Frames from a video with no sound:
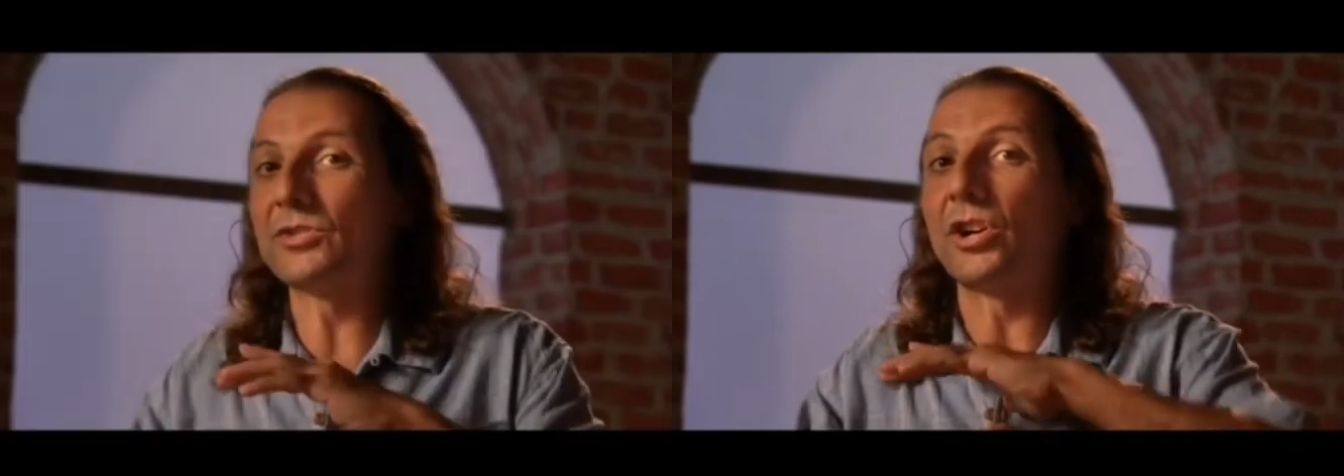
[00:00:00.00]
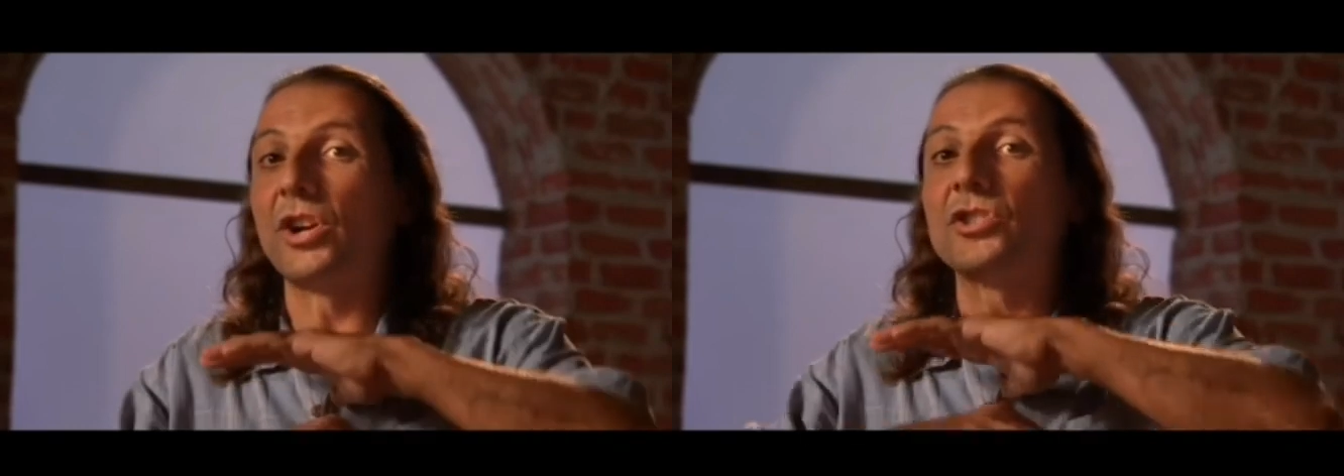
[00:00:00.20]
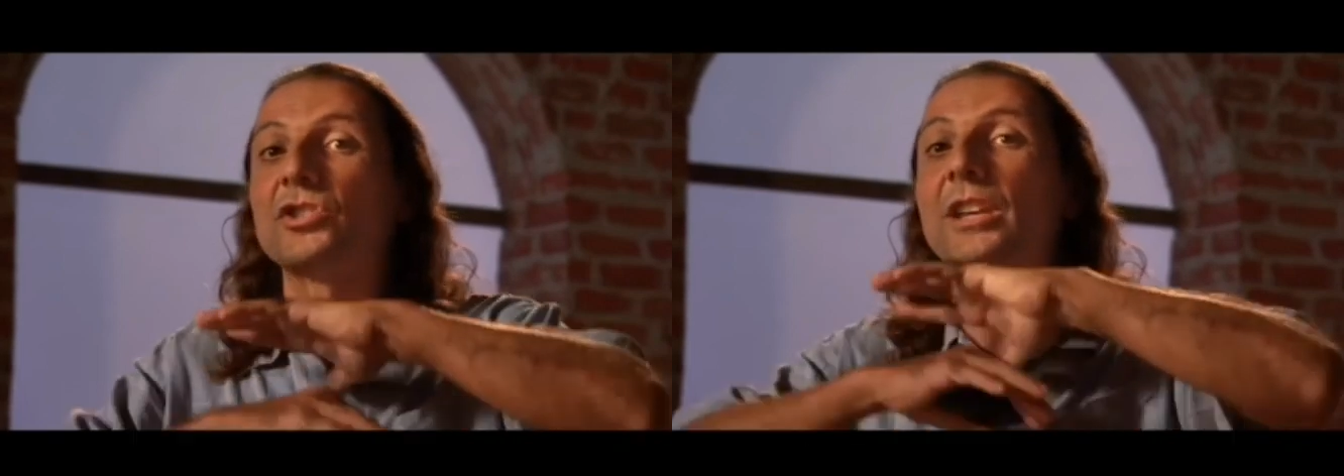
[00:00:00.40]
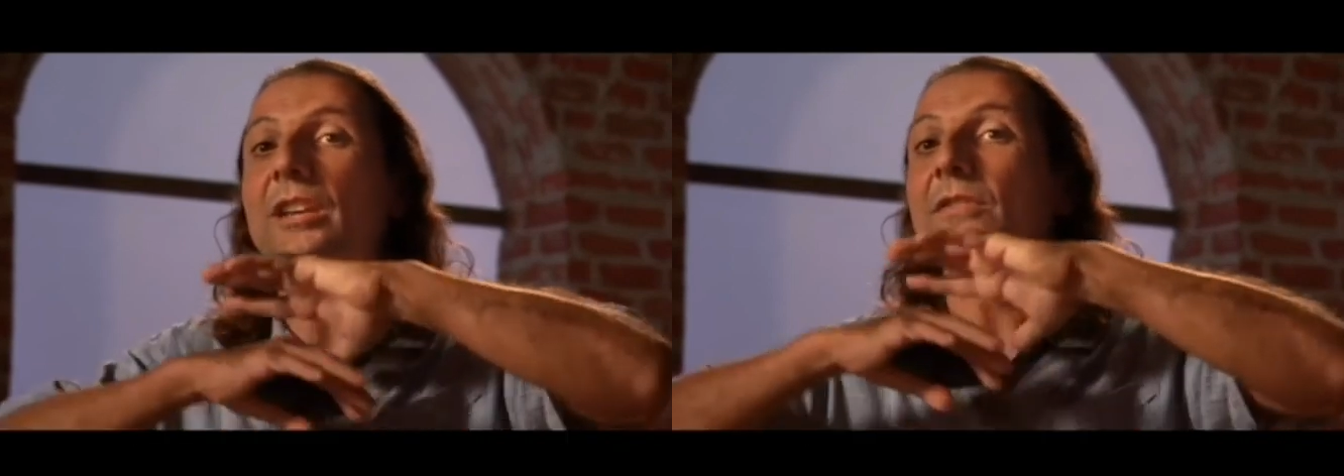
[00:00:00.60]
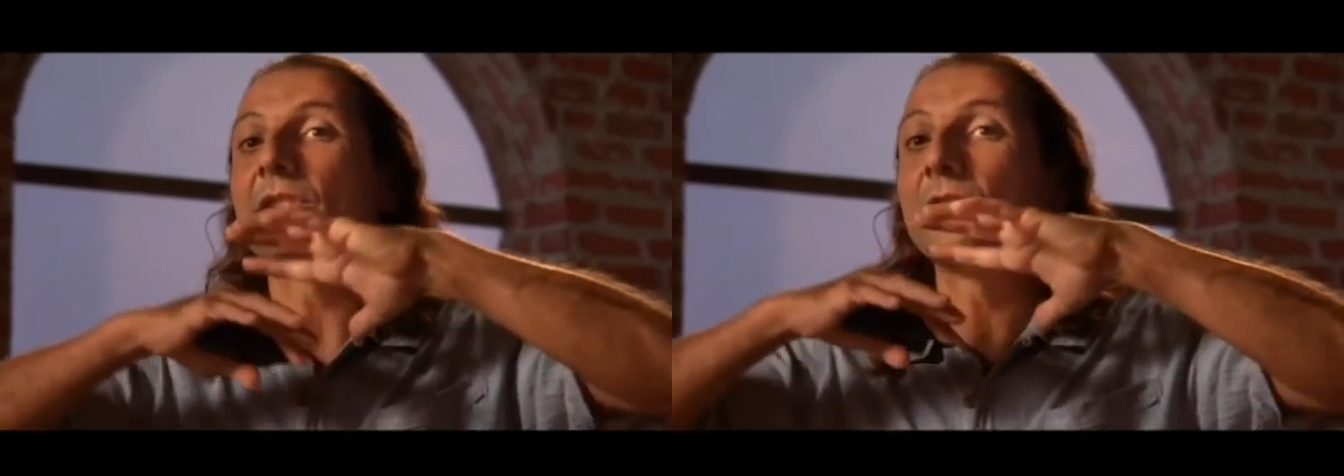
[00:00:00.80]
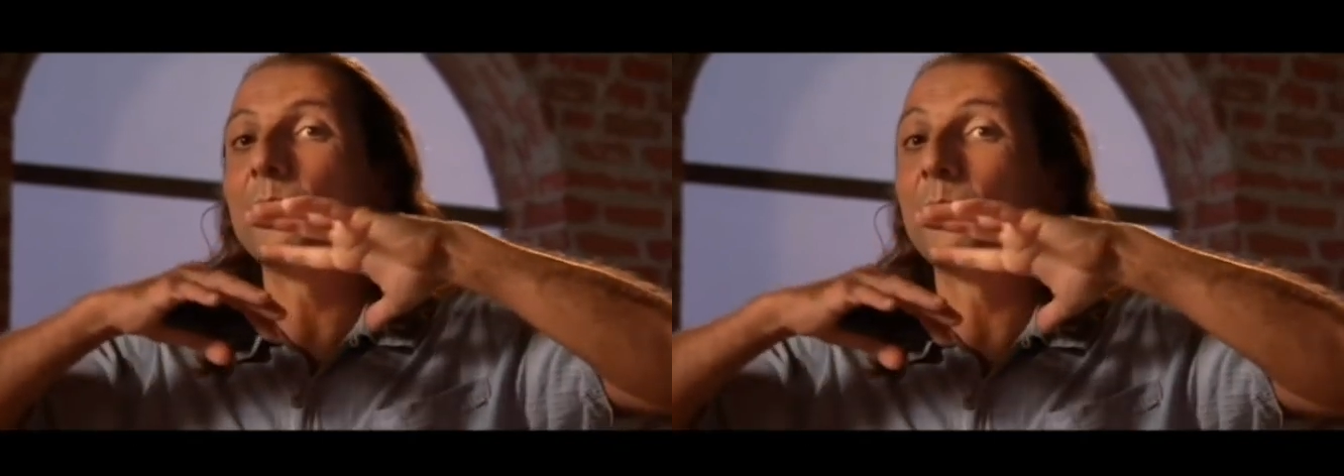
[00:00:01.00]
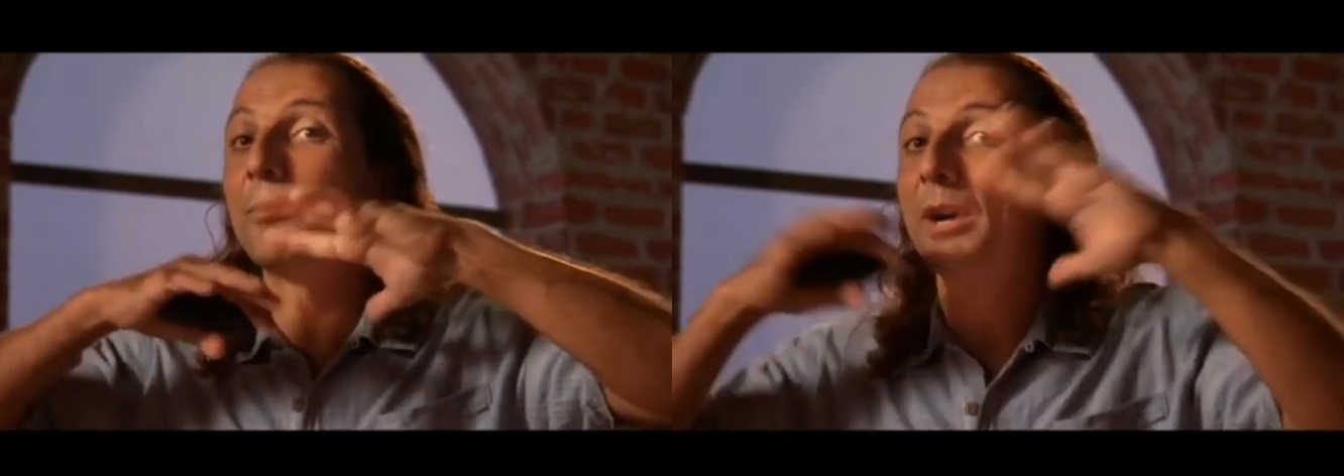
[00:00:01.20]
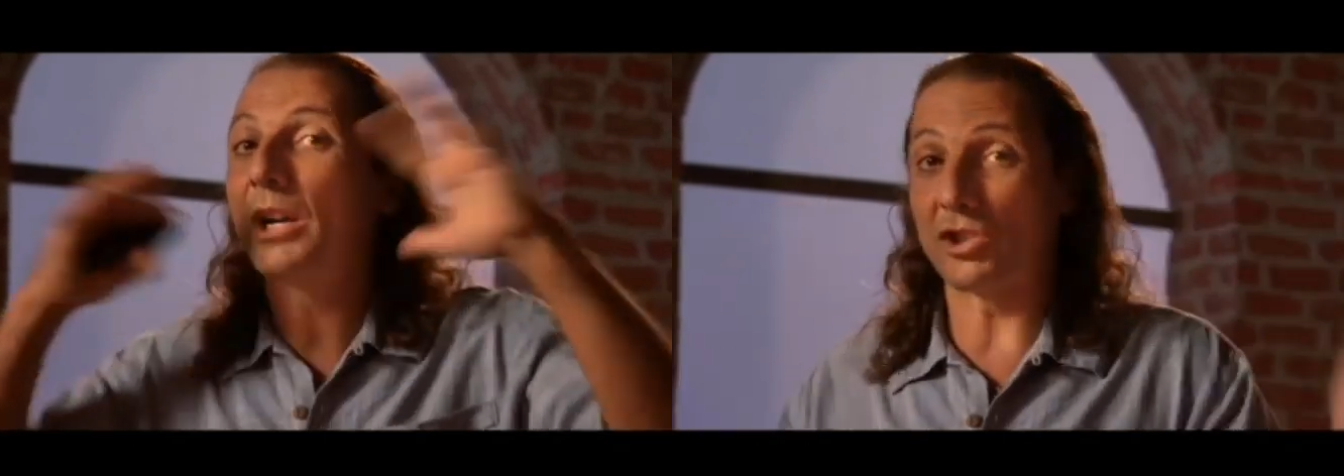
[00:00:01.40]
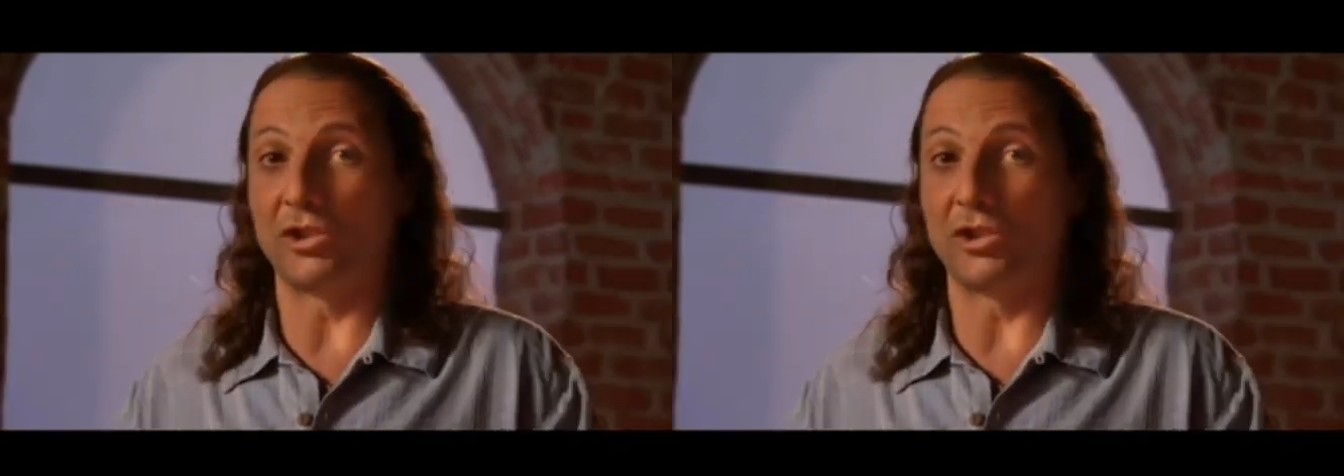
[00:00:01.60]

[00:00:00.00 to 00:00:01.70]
Some of the stars are even